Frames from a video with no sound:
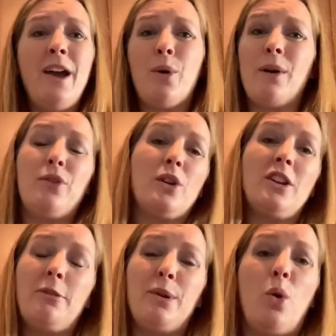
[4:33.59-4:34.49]
Or if they're a
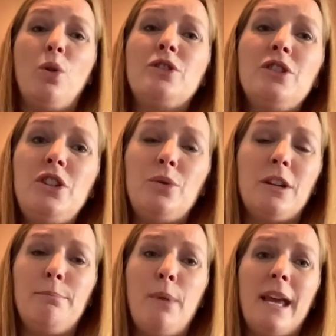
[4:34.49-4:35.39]
little bit older, you
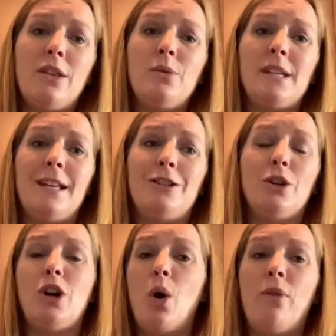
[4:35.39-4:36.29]
could make those into
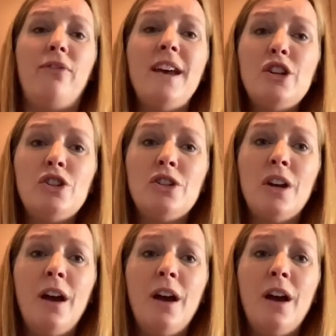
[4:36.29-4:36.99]
Go Fish